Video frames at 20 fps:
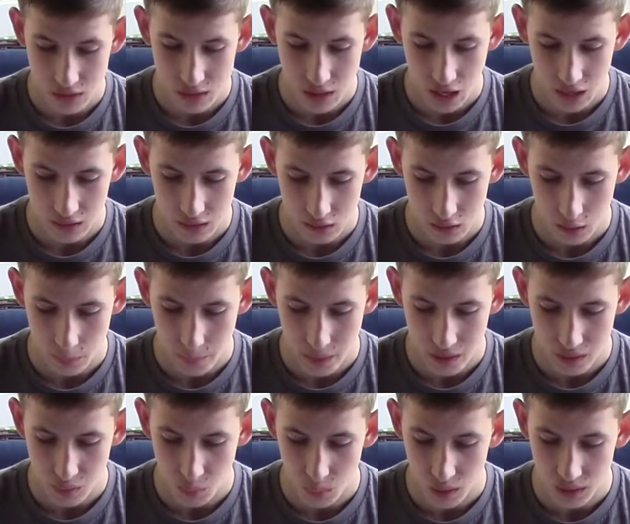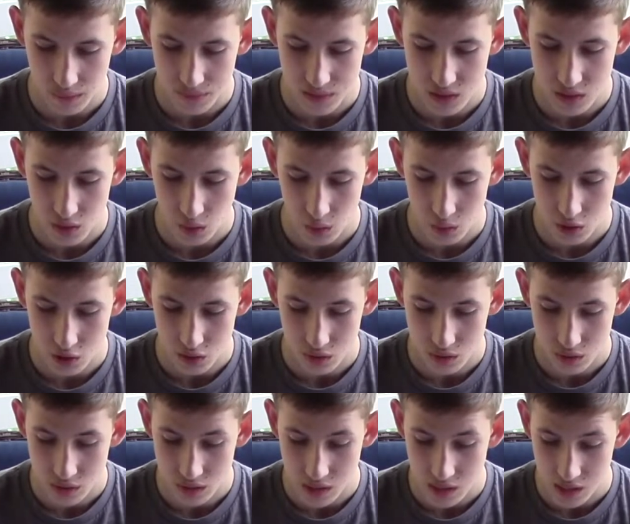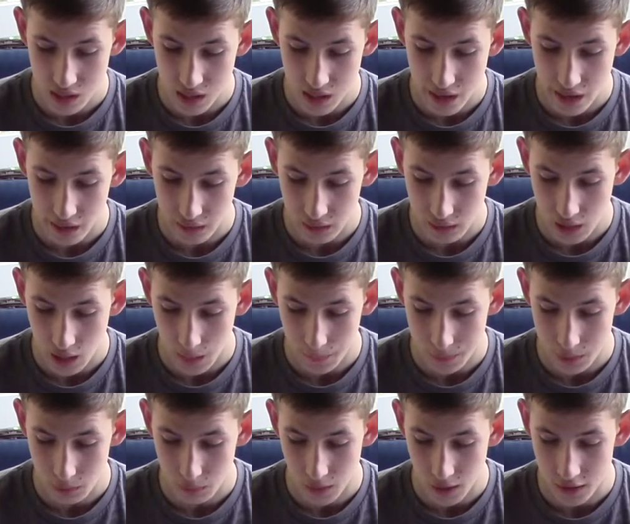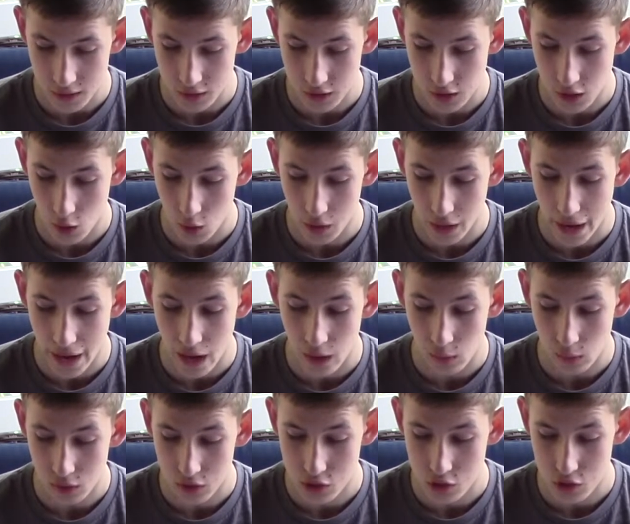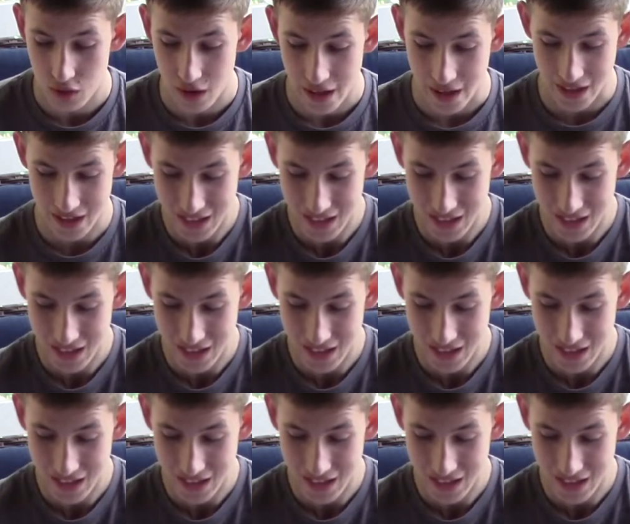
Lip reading: Tyler commanded one of his soldiers to get a helicopter ready to go to Alcatraz.